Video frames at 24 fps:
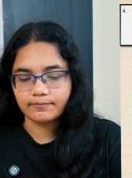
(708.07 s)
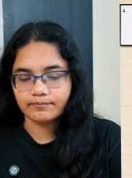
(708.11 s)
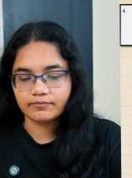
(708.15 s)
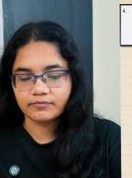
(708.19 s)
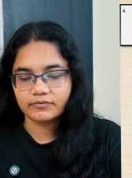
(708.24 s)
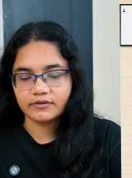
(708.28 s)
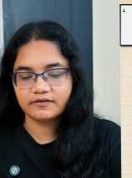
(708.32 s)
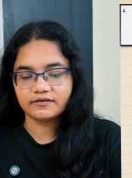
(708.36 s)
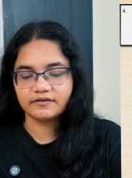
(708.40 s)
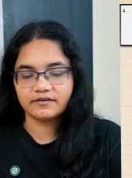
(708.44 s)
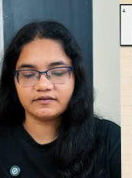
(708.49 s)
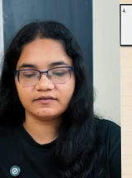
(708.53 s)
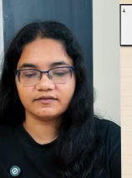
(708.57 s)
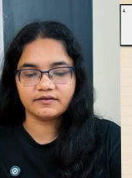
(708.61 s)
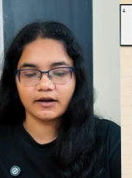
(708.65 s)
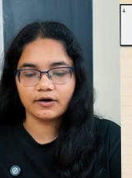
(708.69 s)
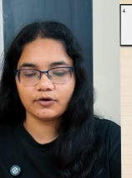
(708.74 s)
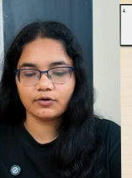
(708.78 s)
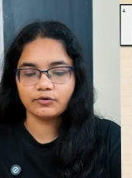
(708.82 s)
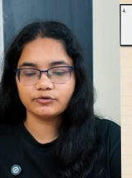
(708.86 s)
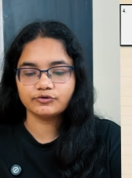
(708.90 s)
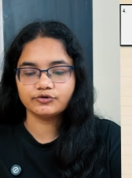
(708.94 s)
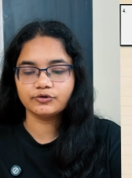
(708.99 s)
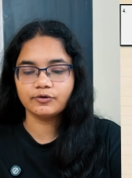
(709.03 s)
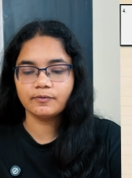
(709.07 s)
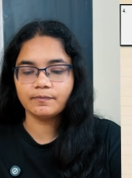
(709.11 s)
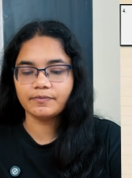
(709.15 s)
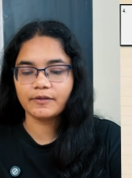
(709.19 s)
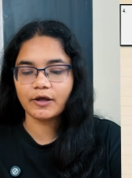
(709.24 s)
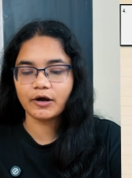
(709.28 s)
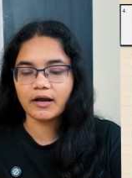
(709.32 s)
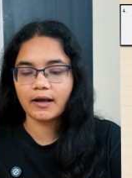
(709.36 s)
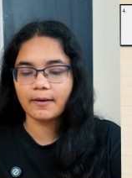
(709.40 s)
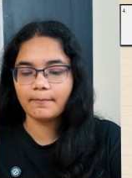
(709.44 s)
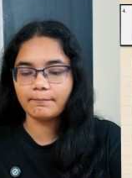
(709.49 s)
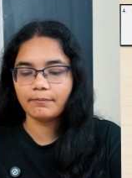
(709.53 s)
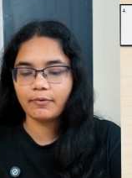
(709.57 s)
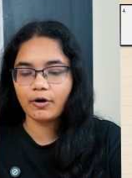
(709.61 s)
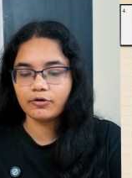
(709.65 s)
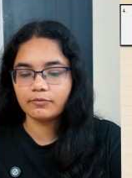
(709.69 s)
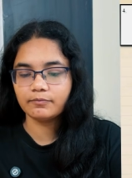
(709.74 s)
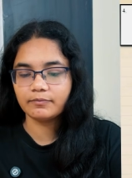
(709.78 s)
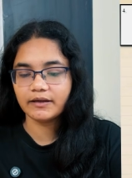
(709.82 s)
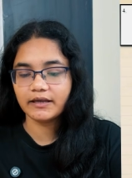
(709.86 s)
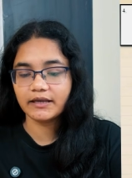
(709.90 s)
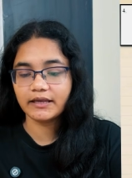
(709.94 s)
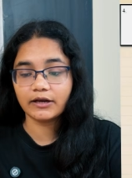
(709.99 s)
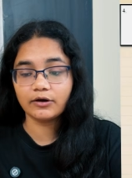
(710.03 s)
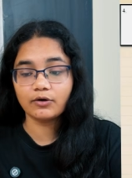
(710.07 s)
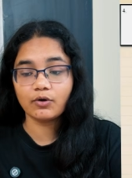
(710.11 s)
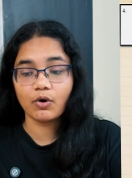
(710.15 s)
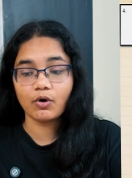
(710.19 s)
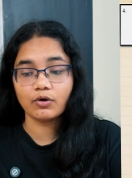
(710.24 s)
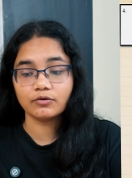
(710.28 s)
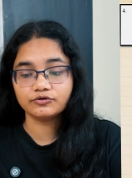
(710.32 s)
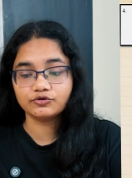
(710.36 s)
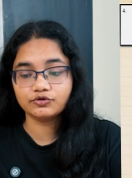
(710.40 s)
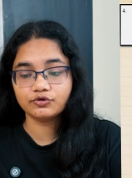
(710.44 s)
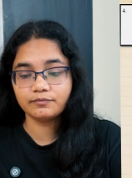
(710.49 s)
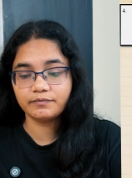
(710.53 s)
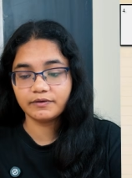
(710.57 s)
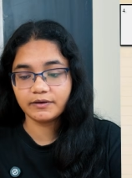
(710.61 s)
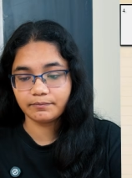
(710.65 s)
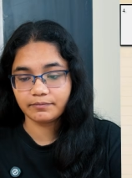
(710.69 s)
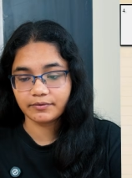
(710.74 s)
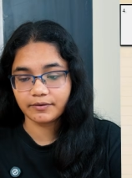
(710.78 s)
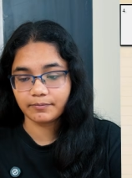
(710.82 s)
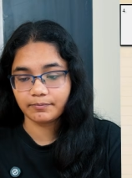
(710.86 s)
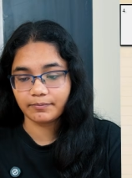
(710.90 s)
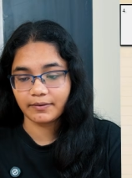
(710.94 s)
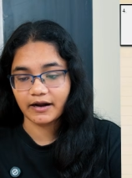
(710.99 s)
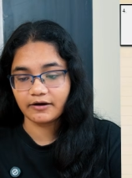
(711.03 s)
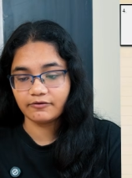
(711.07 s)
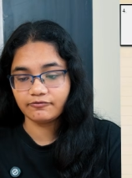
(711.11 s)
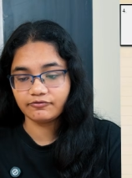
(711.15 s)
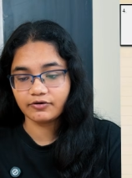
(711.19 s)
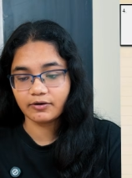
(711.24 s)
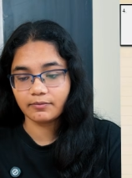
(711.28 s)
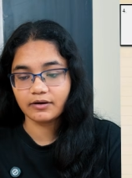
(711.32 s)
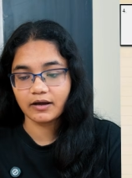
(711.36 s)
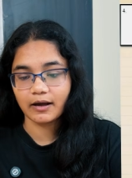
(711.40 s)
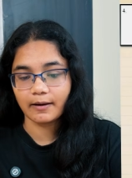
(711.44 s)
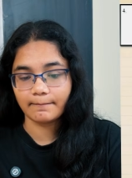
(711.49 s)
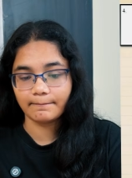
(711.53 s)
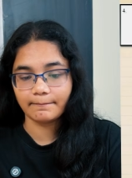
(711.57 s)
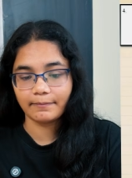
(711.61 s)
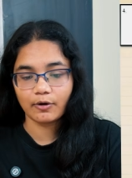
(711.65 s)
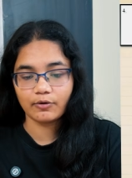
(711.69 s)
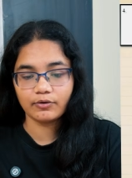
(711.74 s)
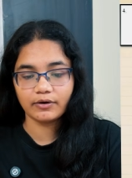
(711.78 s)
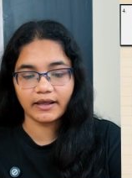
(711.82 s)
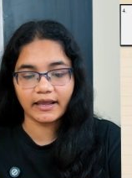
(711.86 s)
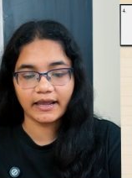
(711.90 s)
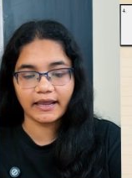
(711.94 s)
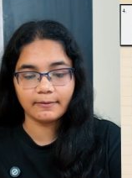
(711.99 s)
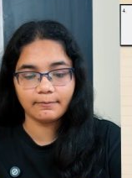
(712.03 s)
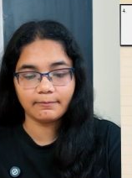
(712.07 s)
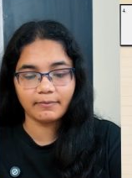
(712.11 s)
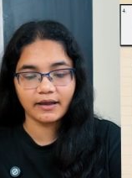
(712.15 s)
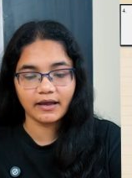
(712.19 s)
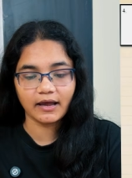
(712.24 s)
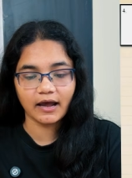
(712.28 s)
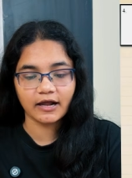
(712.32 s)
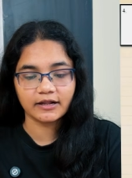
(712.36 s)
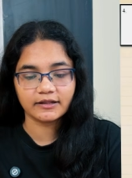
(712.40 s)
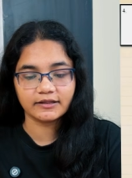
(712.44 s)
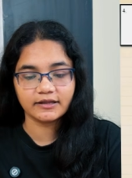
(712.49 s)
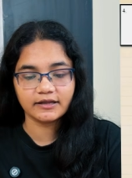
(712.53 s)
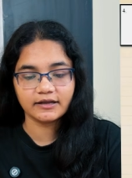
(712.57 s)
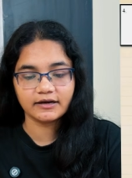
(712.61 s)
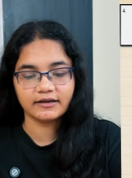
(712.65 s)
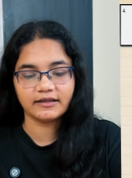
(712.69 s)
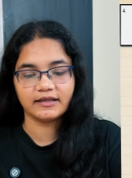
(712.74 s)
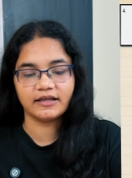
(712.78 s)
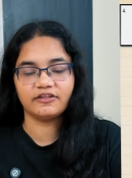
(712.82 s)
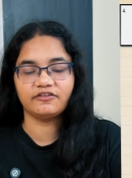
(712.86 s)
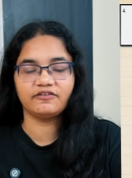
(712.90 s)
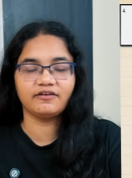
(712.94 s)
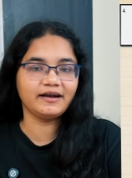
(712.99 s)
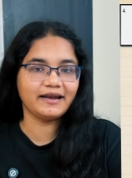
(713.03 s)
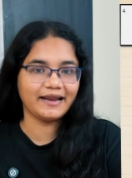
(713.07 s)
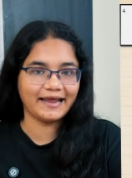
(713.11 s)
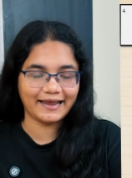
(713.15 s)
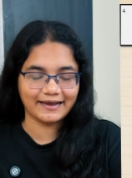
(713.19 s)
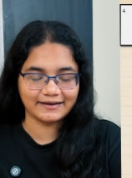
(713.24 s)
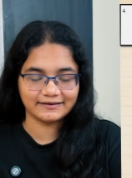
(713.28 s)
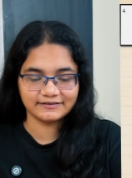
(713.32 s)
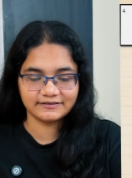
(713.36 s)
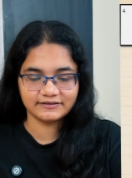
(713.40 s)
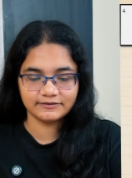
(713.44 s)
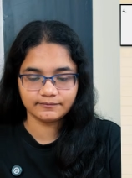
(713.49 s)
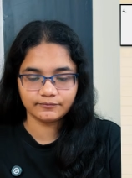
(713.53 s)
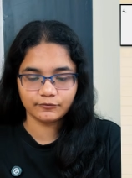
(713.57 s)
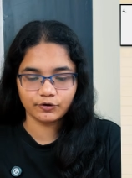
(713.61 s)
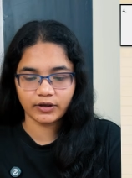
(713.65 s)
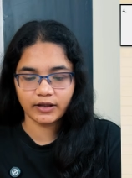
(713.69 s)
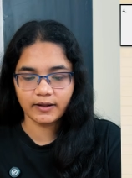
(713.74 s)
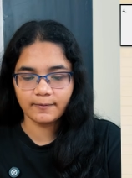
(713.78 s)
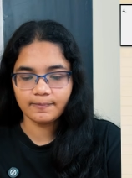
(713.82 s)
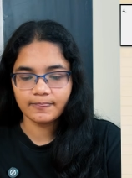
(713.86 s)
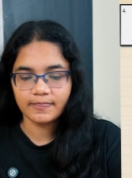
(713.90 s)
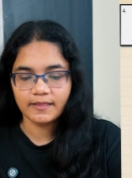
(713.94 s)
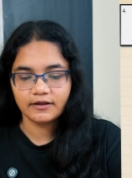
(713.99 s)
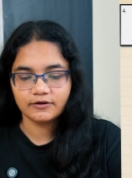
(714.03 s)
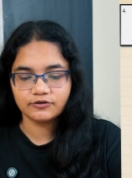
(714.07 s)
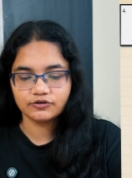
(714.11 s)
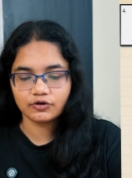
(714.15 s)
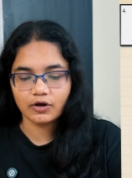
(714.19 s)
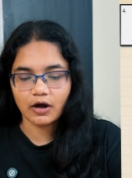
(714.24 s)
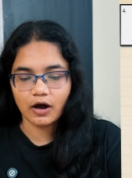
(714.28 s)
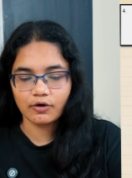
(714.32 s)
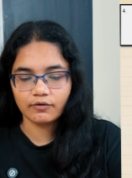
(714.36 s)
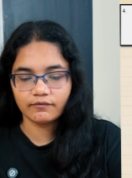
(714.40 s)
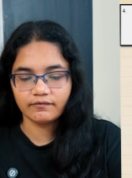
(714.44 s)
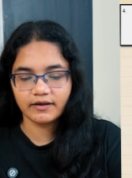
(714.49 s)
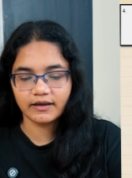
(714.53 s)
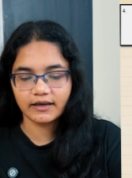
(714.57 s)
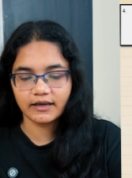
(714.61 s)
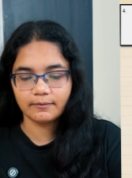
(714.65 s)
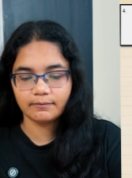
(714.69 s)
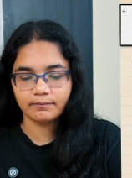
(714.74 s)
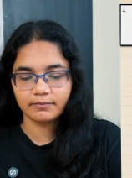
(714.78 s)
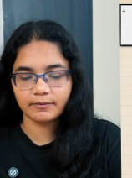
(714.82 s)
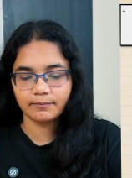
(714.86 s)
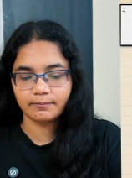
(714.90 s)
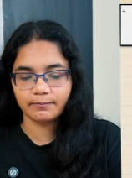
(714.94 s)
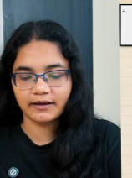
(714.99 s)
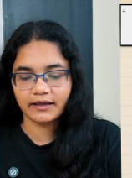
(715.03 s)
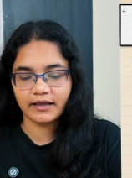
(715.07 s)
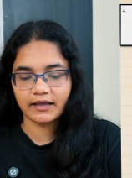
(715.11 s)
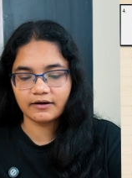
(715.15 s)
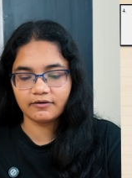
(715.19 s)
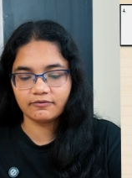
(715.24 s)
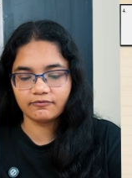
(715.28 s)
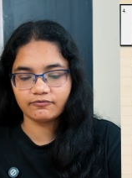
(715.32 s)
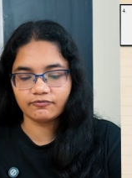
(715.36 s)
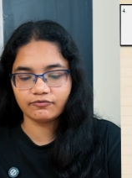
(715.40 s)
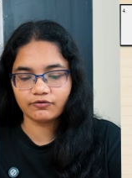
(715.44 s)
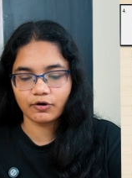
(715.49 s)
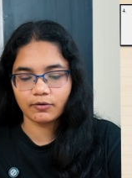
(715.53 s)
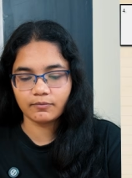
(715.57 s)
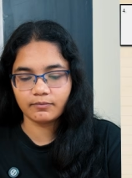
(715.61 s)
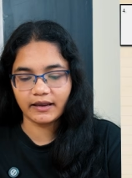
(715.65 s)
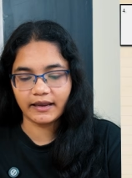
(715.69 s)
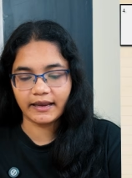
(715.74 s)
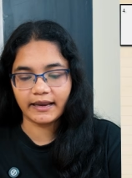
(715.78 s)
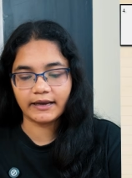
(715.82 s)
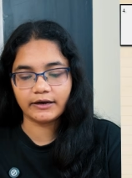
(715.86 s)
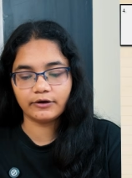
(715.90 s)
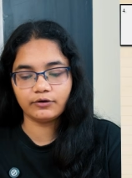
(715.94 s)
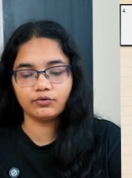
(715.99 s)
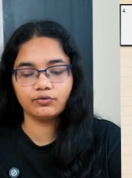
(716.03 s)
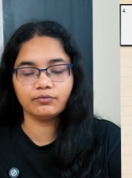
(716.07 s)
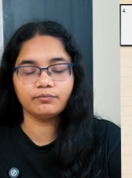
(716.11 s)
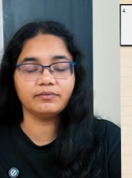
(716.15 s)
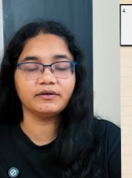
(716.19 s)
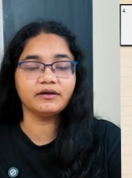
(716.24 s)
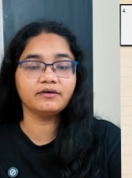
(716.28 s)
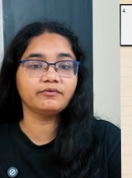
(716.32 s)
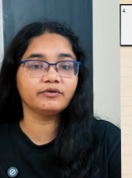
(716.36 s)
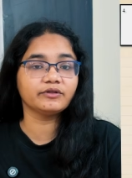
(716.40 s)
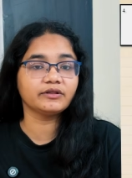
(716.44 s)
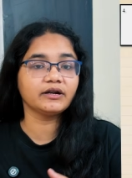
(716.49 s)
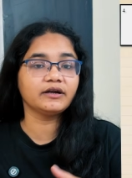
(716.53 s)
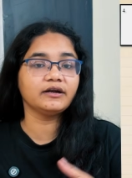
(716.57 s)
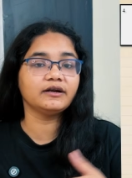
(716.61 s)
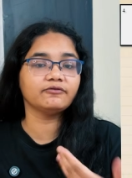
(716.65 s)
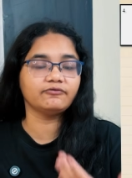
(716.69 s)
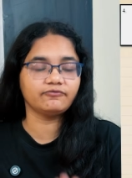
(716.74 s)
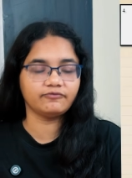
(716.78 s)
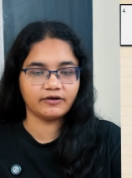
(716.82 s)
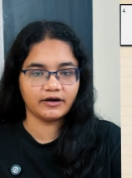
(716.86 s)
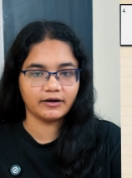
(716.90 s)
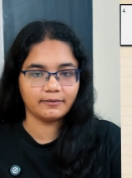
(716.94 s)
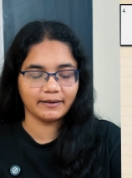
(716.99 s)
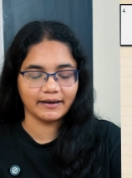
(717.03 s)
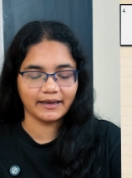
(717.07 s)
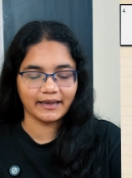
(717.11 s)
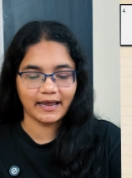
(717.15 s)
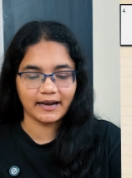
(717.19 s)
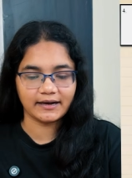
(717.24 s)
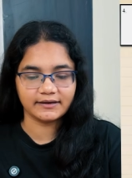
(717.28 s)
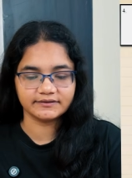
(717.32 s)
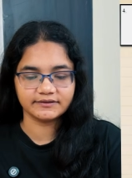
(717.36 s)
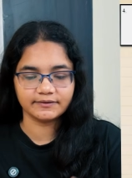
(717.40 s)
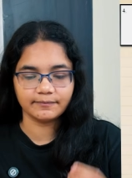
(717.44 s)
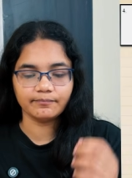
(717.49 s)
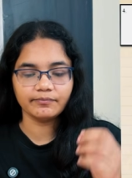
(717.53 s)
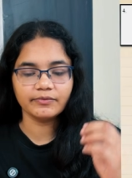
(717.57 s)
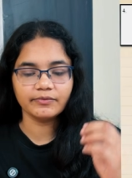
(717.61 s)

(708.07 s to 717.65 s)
This is done also. Now compound B can also be prepared from compound A by other reagent X. Okay, so how we can prepare from A to B with a different mechanism?